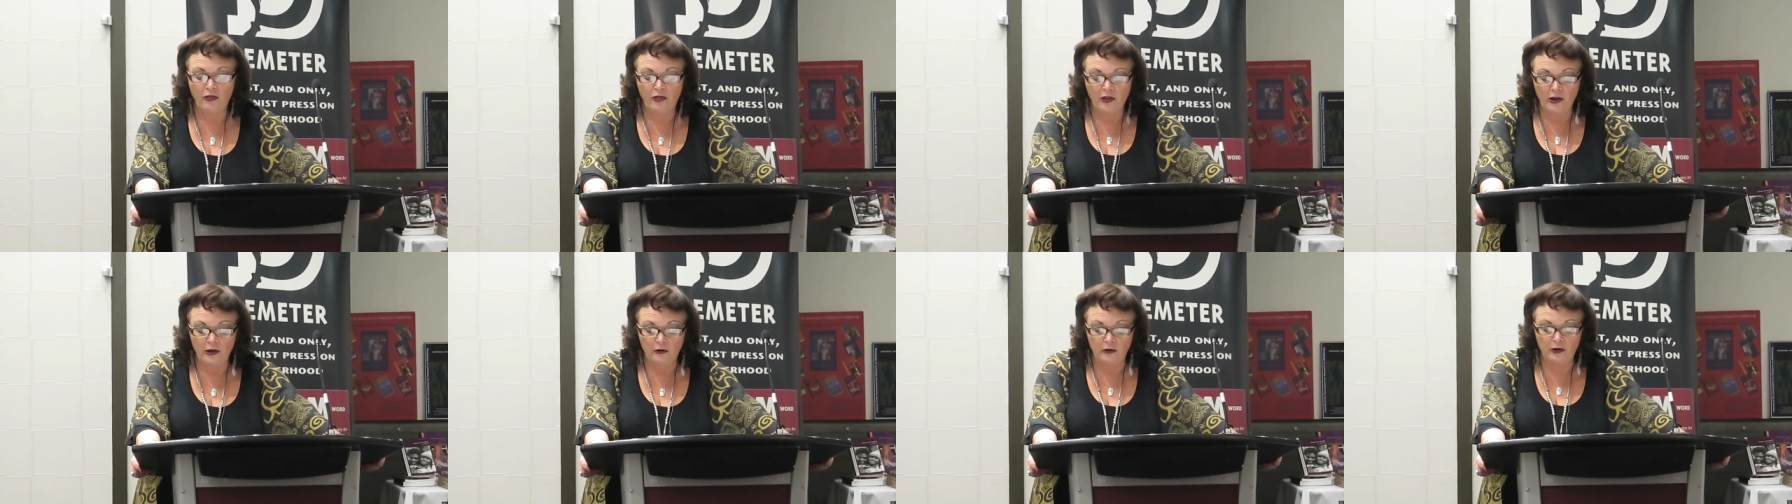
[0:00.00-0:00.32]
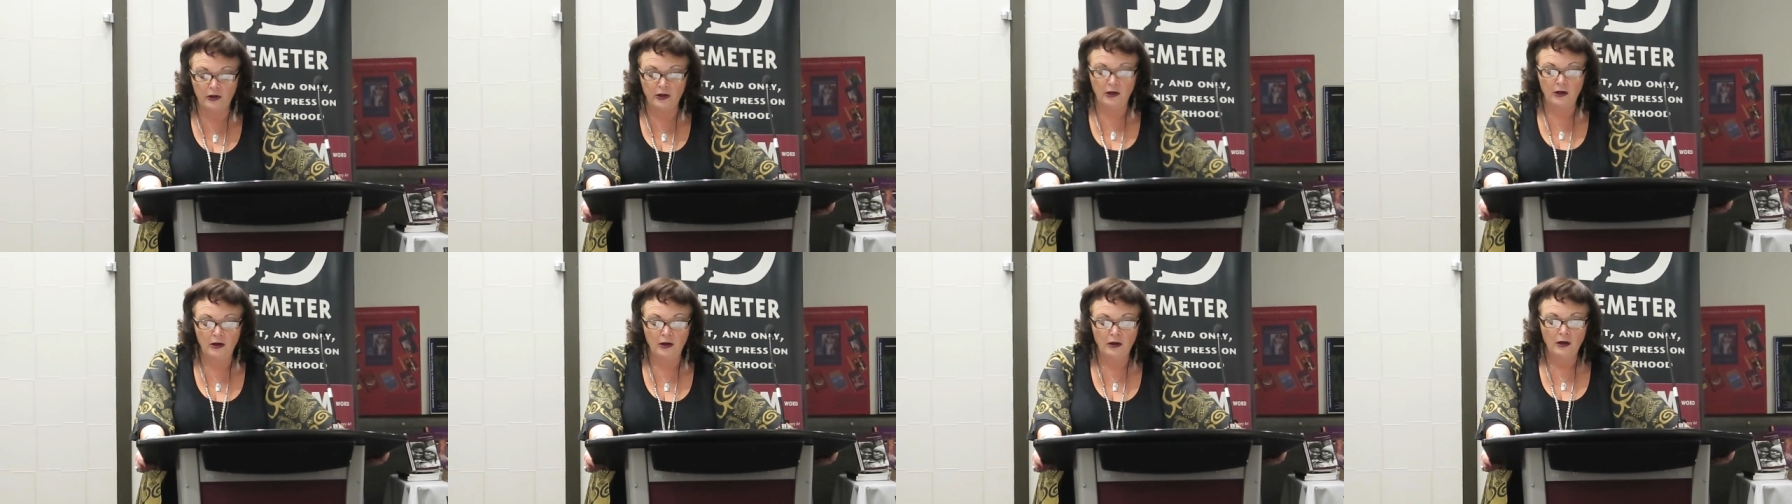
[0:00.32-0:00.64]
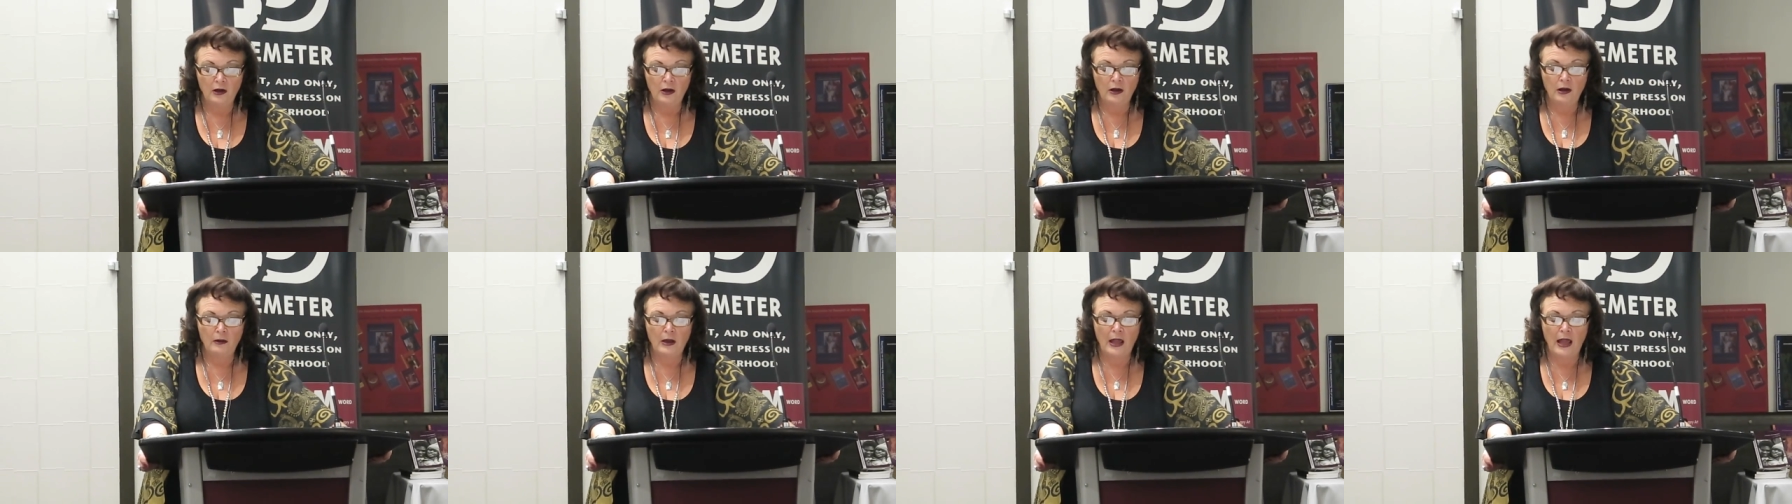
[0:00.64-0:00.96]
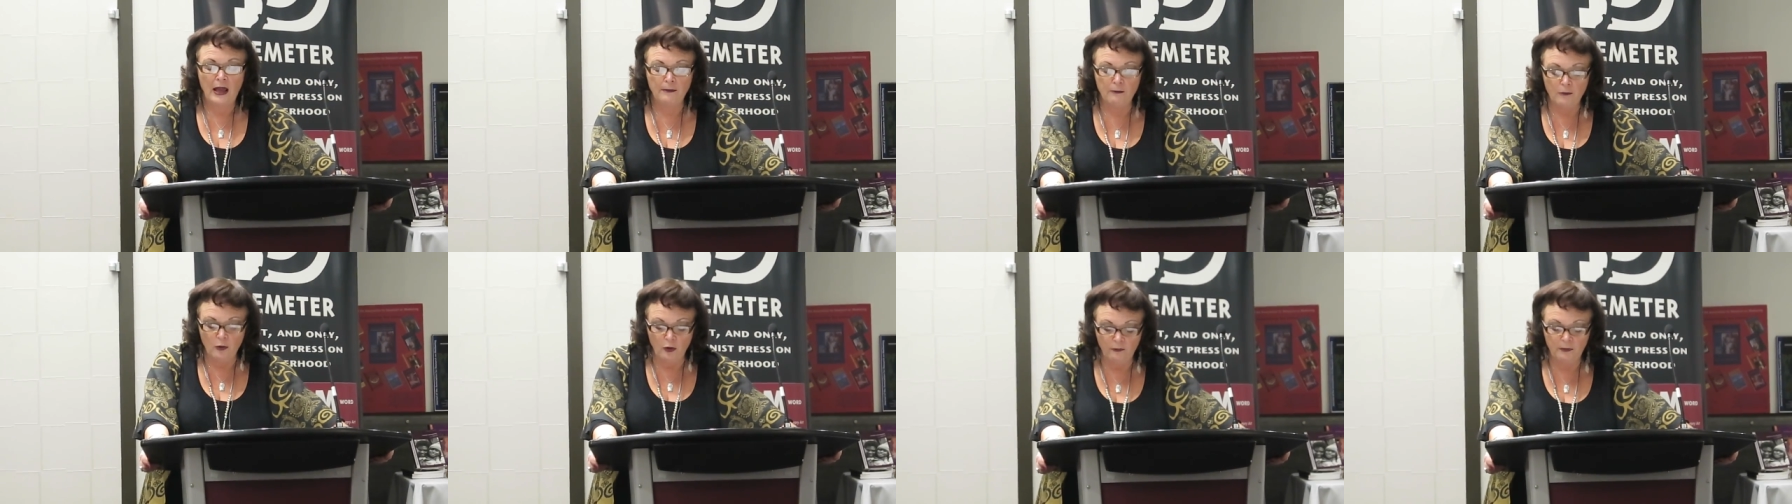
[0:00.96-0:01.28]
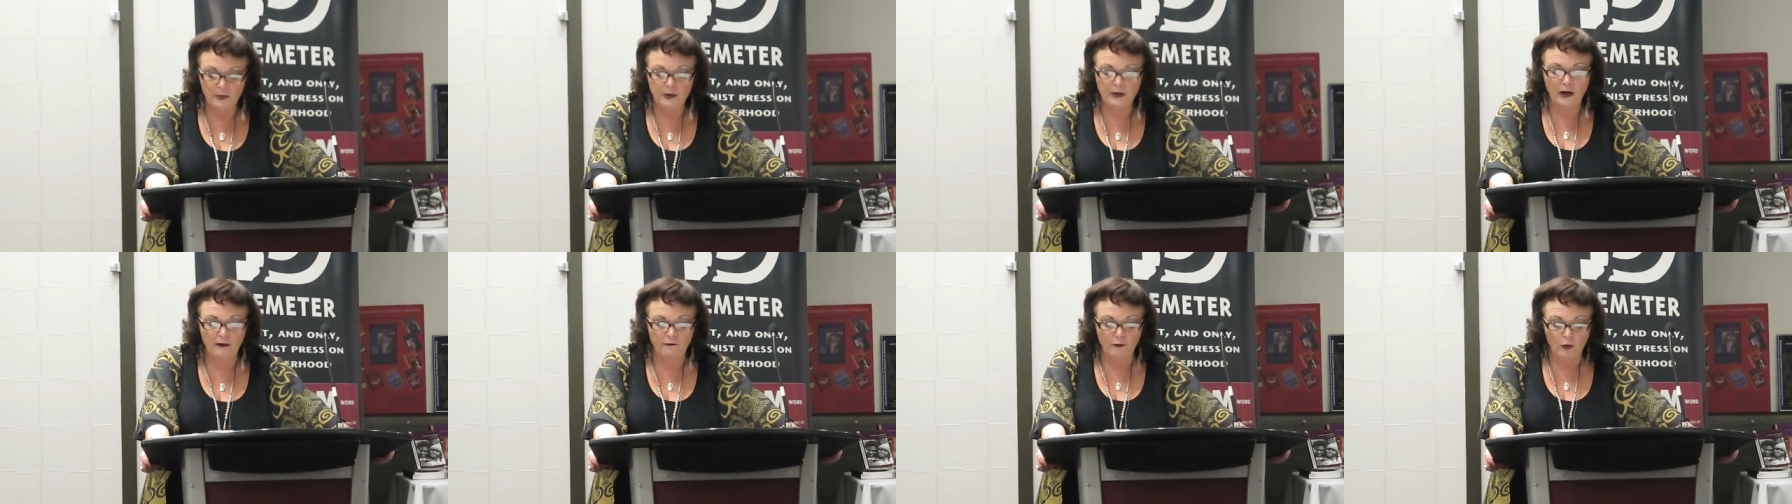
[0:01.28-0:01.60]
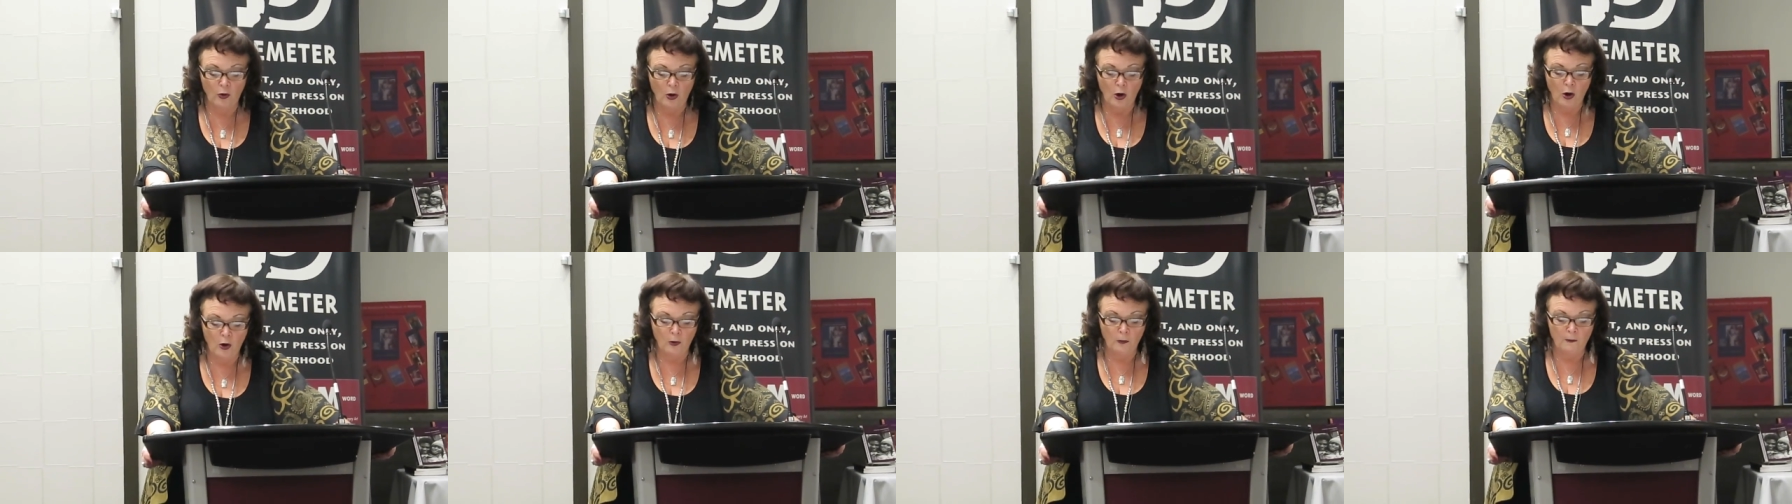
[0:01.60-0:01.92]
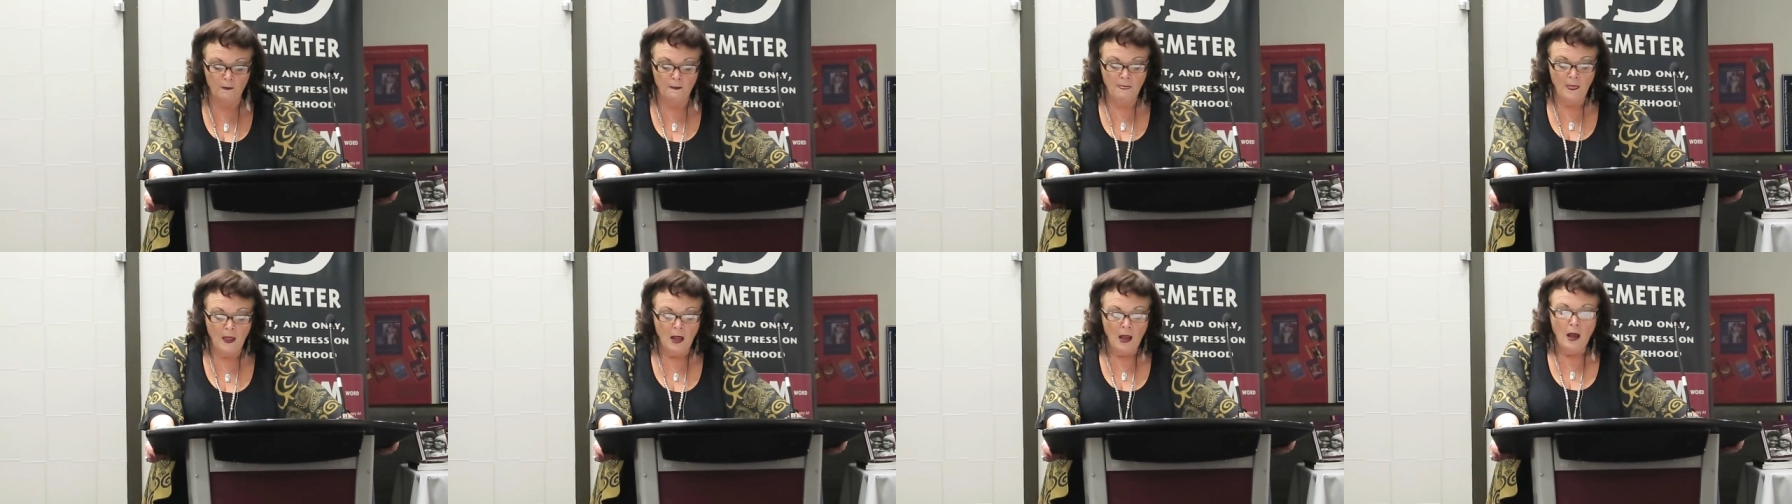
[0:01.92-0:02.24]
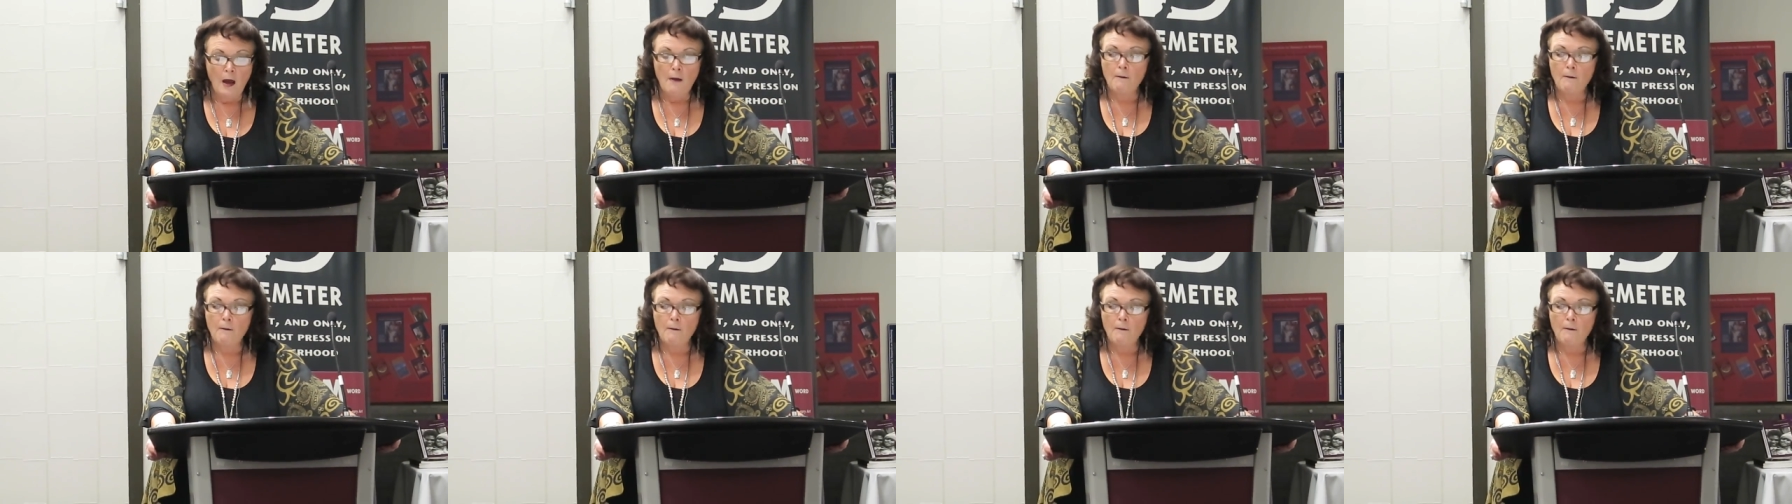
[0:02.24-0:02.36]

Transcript: theory and movement of our own.